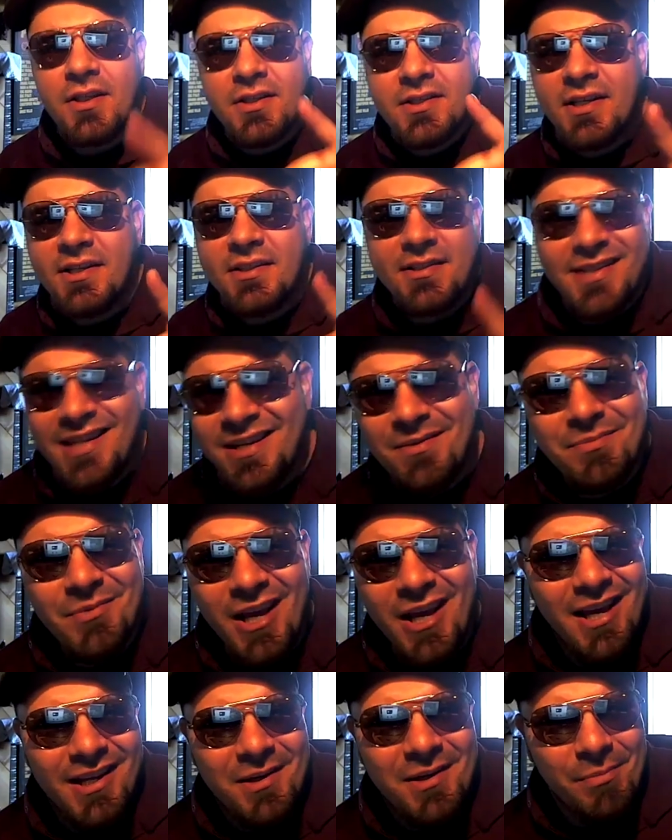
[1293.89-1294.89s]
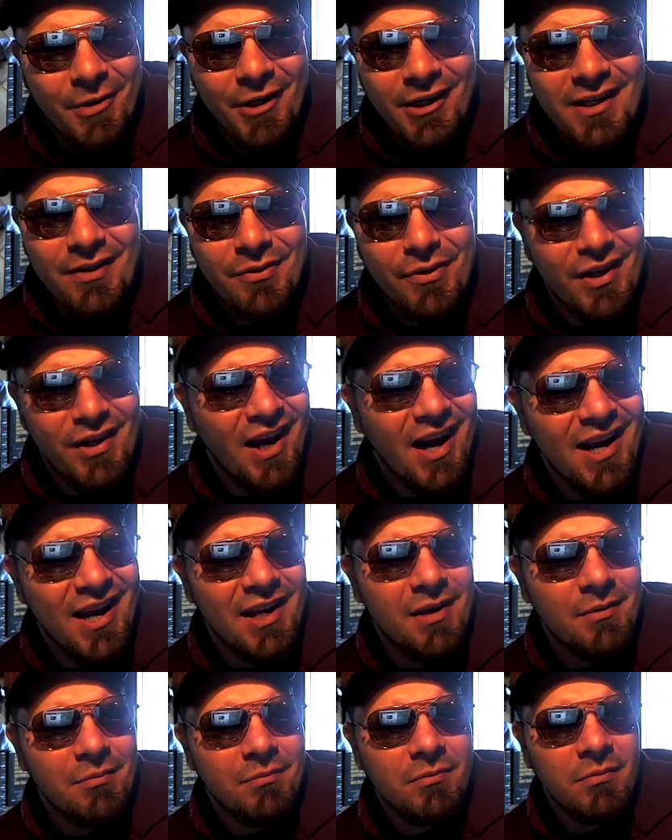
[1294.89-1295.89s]
Does it seem to anybody that I
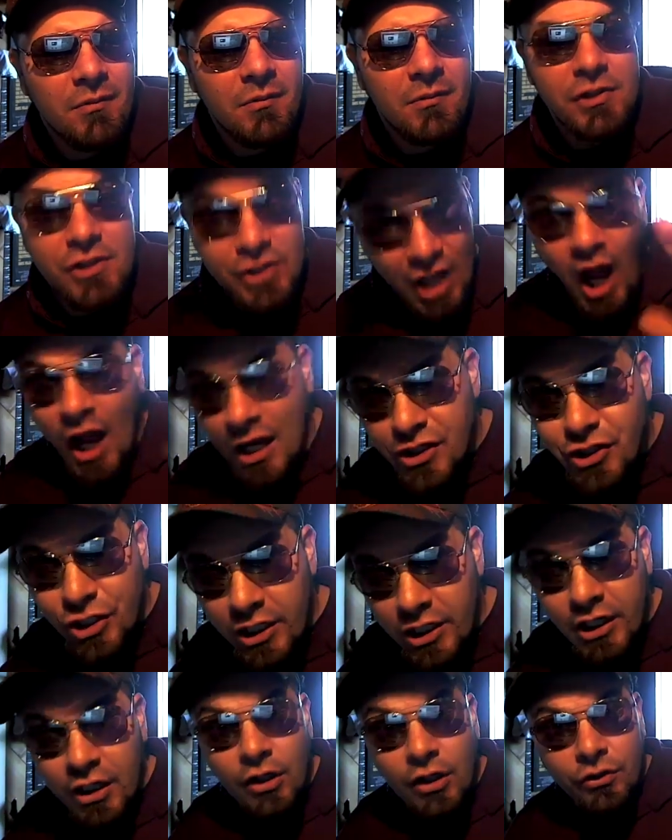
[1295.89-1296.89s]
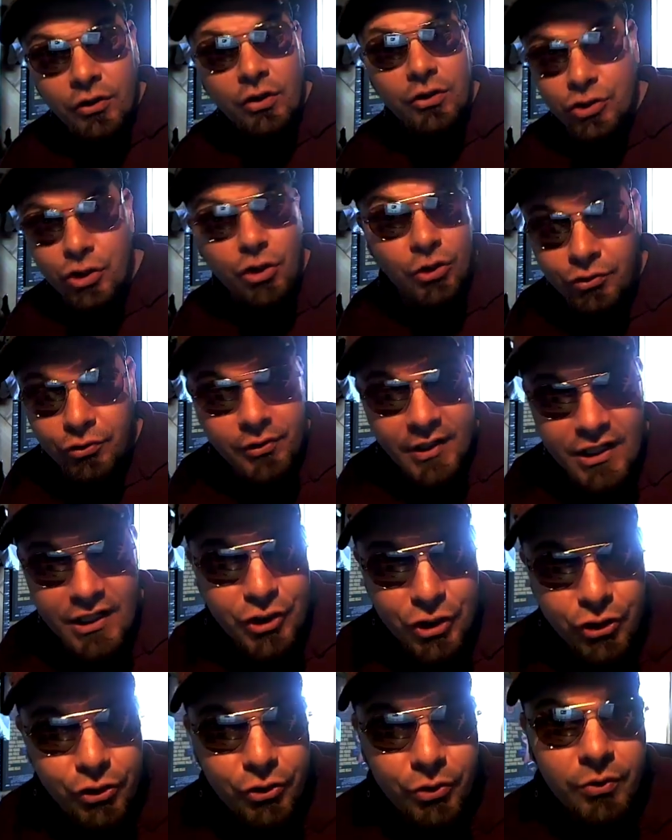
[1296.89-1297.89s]
am dodging the children
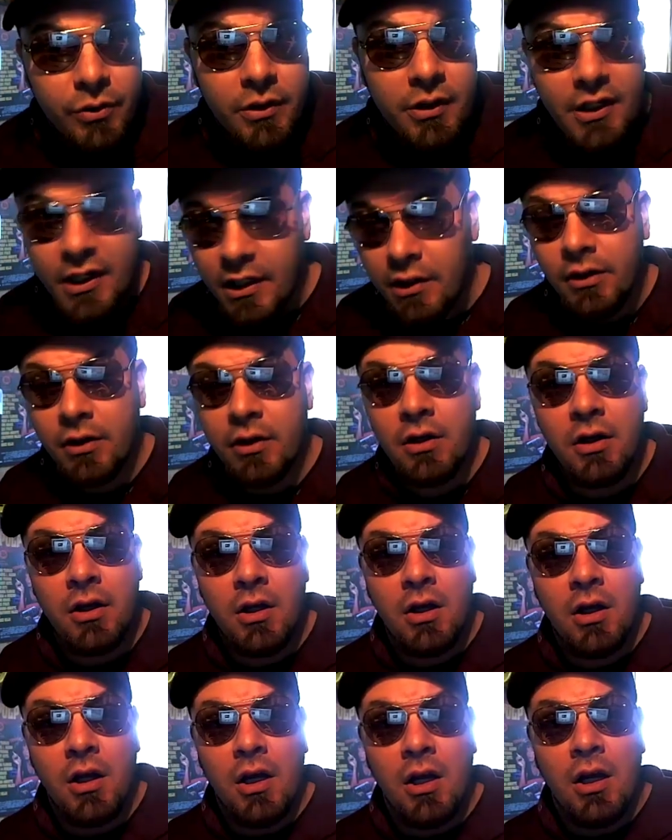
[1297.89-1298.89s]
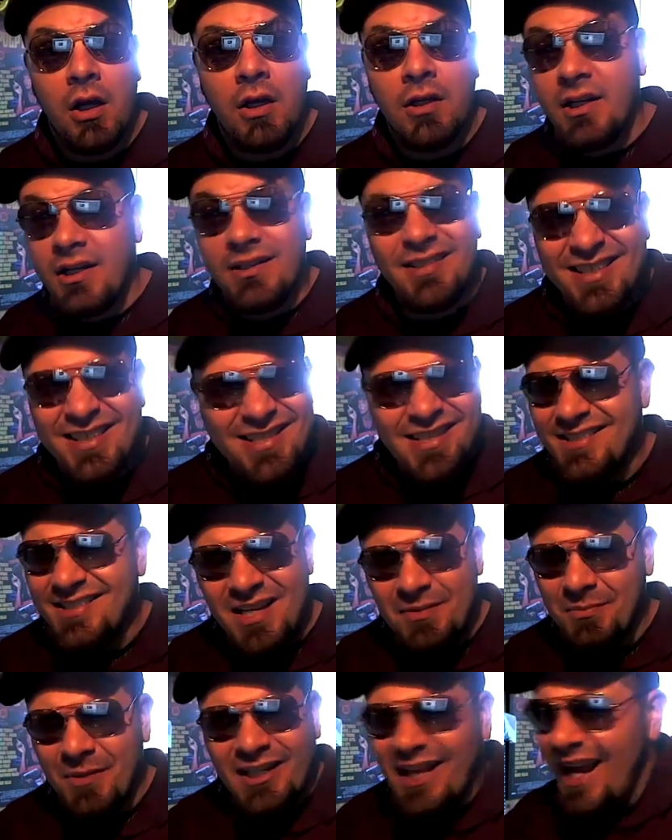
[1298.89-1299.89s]
issue here? Does it
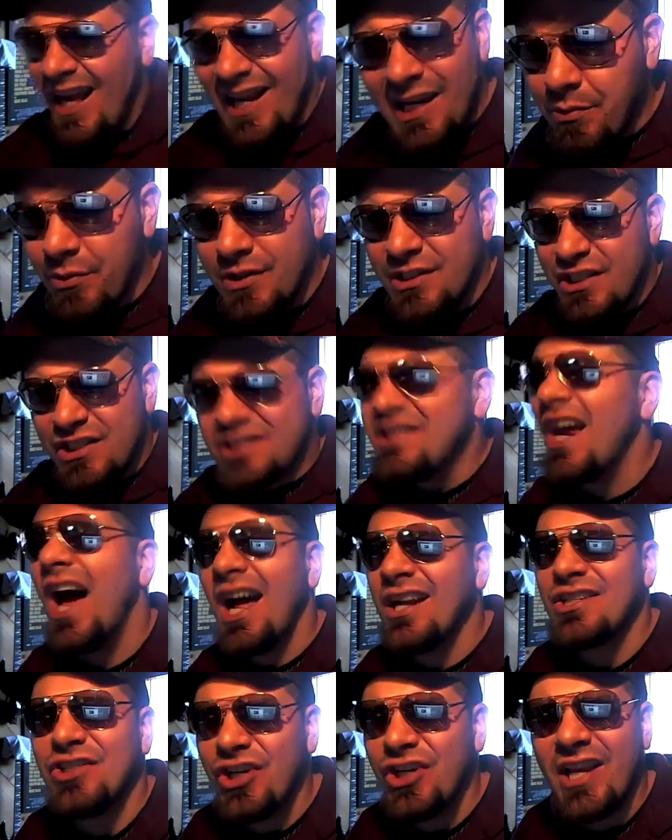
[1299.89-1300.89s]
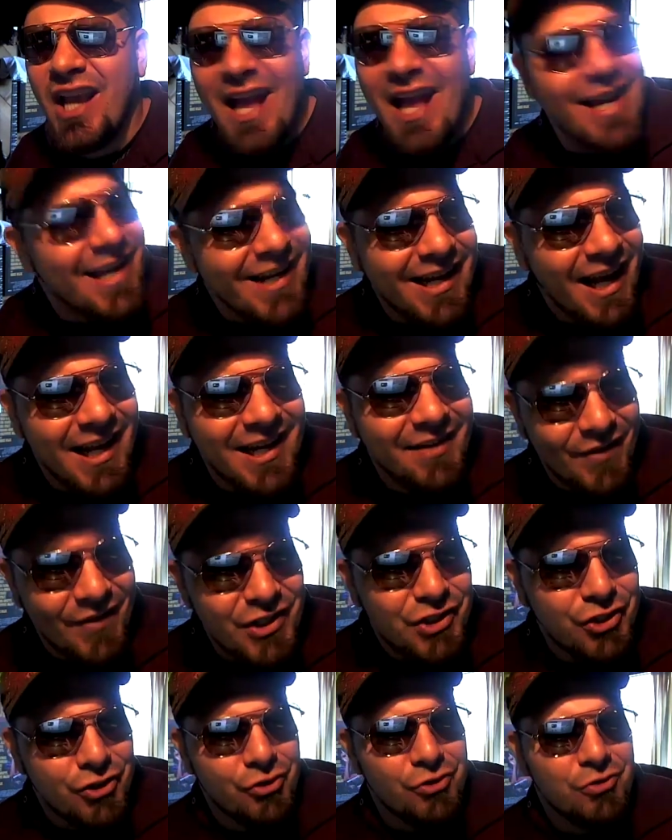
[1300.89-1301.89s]
seem like anyone's dodging any kind of
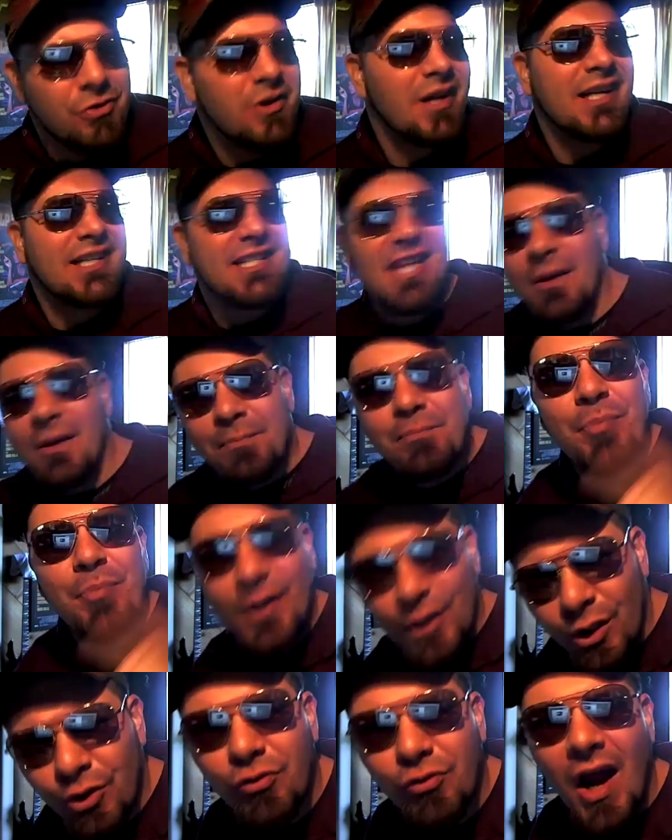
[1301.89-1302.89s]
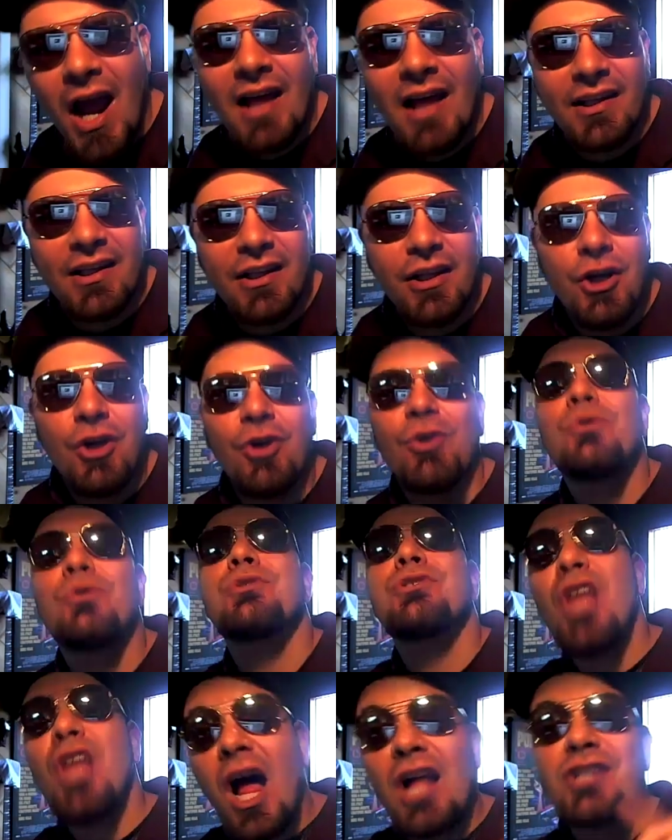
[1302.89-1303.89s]
issue except Bill O'Reilly,
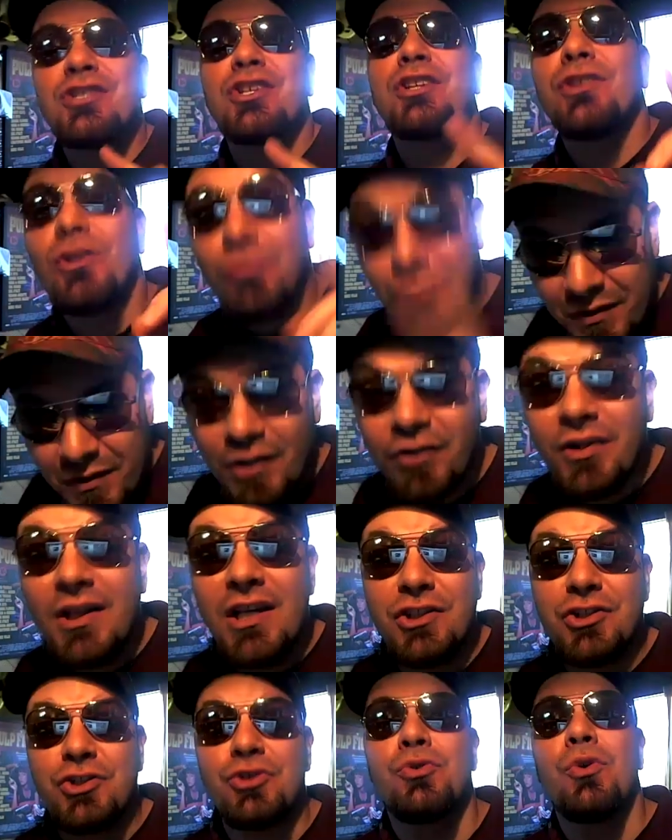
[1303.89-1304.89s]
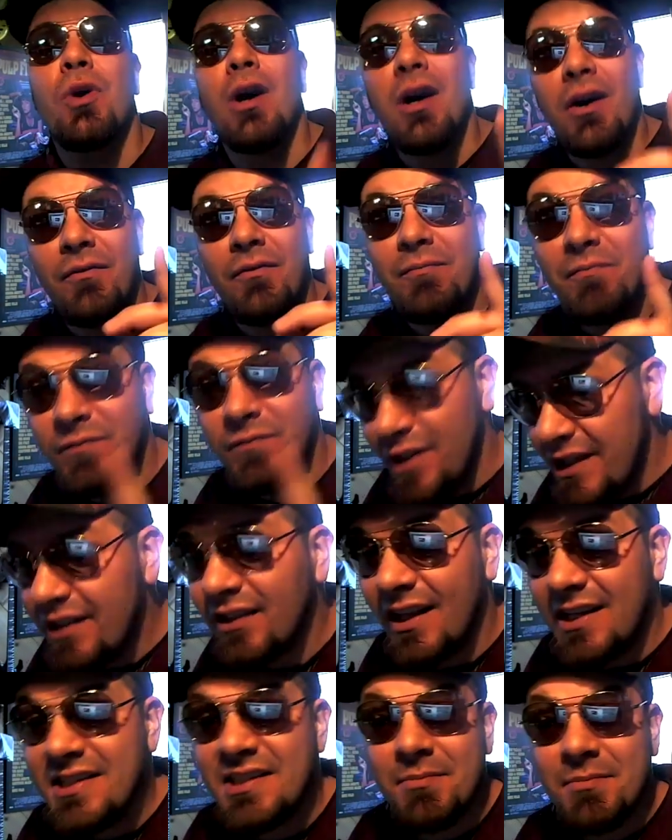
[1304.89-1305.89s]
who's dodging the real issue of
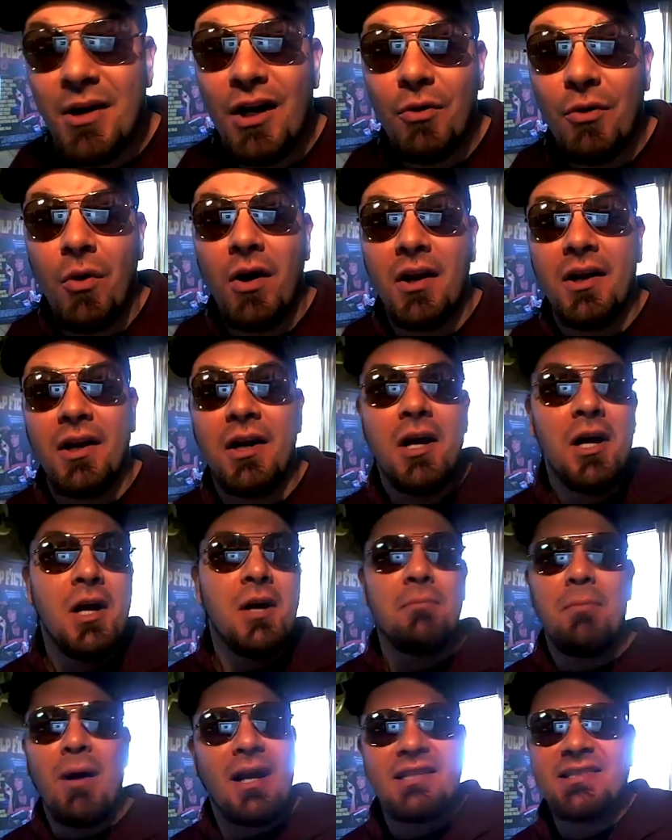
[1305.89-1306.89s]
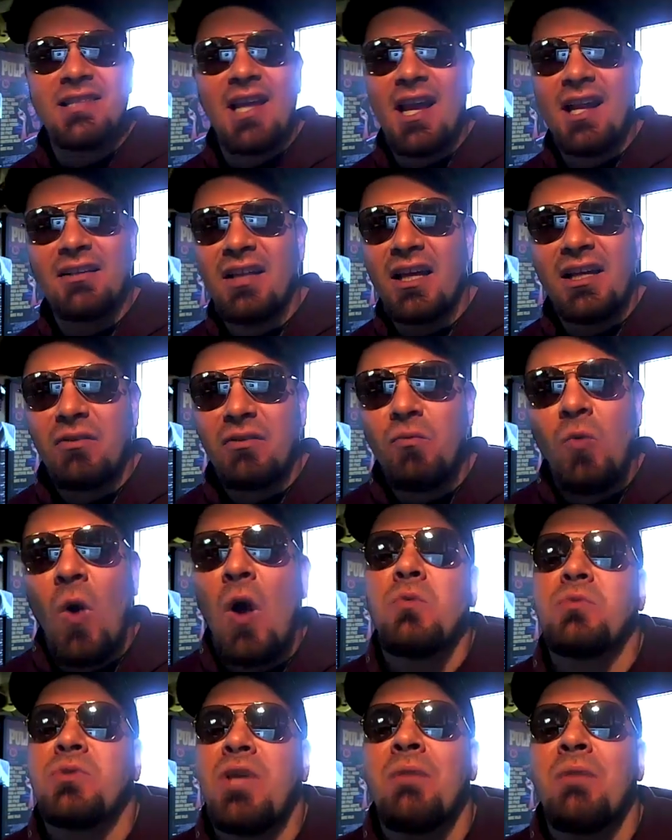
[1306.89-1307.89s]
legalizing marijuana by saying, like,
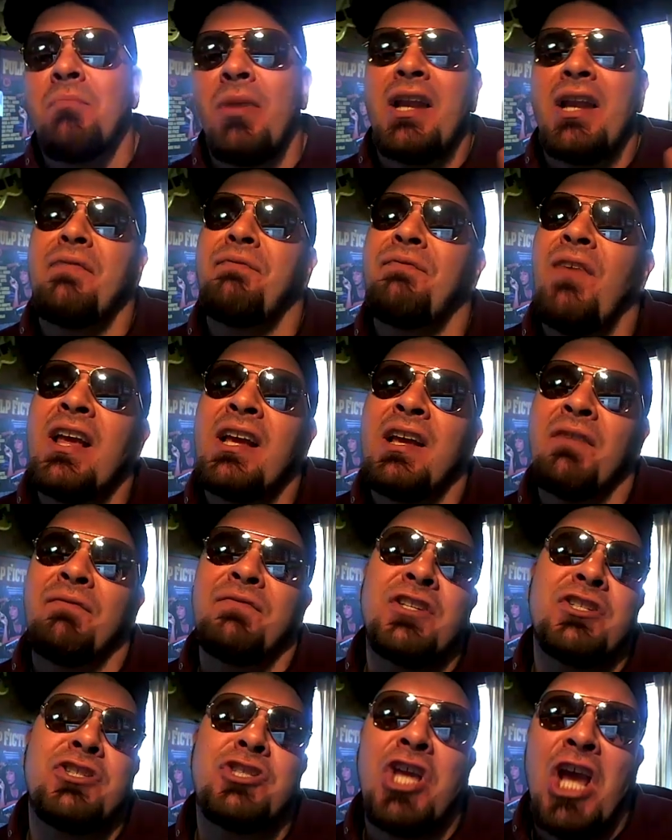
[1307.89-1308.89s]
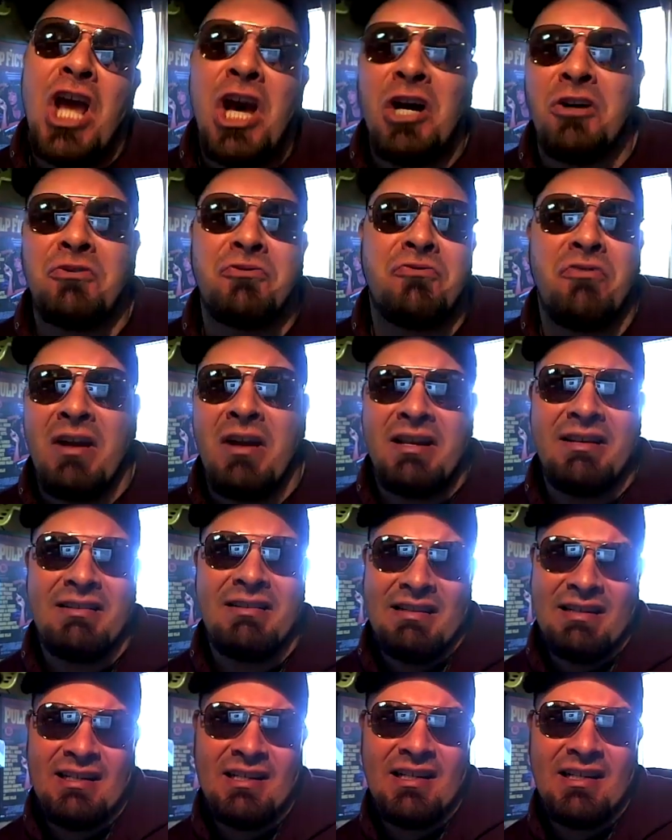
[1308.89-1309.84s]
won't somebody think of the children?